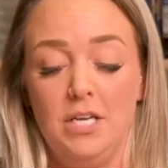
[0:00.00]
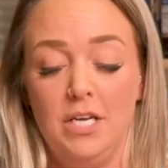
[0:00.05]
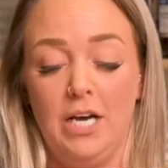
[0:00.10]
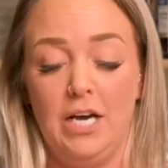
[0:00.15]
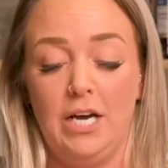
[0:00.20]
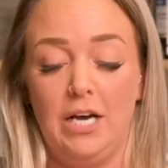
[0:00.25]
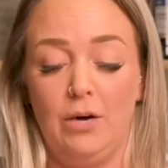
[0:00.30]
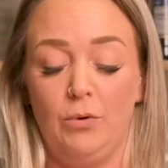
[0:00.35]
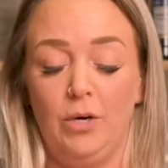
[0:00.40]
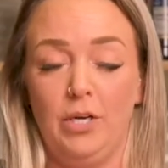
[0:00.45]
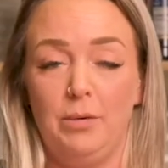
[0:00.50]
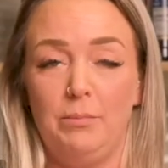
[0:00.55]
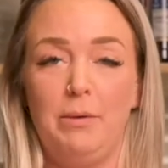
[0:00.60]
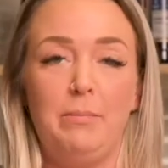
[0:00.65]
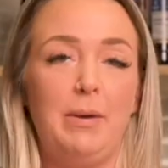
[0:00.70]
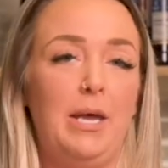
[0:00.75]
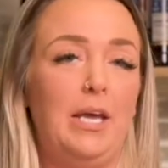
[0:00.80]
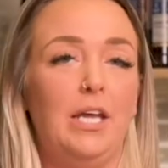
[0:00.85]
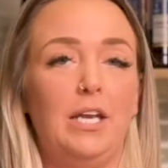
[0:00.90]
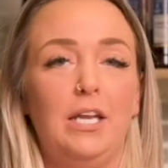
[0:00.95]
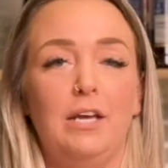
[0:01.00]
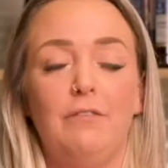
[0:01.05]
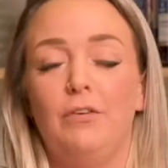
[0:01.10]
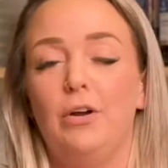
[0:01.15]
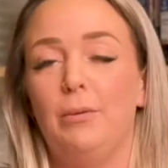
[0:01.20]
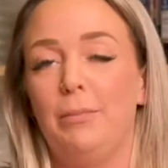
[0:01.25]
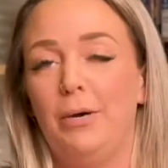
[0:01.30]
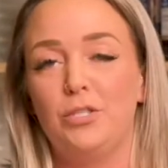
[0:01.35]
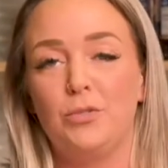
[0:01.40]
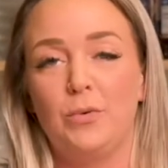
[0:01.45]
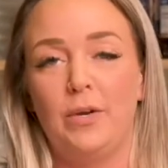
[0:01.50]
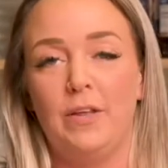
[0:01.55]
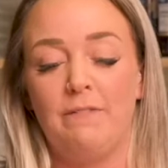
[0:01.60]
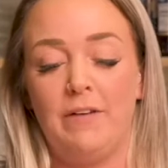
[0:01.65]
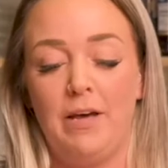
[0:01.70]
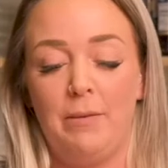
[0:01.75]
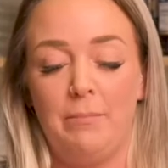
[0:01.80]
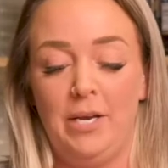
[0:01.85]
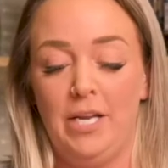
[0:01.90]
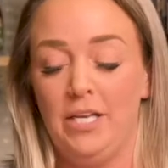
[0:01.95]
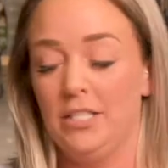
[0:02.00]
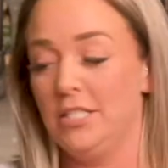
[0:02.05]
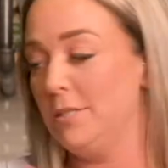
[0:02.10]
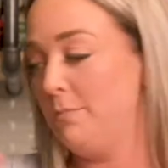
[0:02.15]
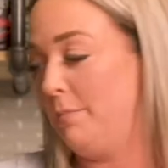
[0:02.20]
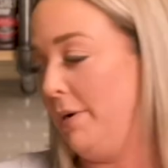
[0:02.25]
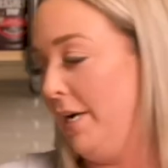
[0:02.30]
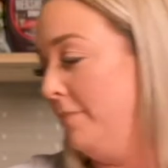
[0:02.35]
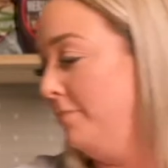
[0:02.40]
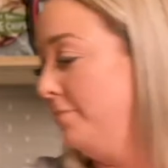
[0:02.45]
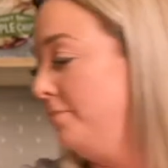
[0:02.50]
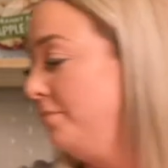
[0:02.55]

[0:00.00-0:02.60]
We're gonna be baking it for about 25 minutes, but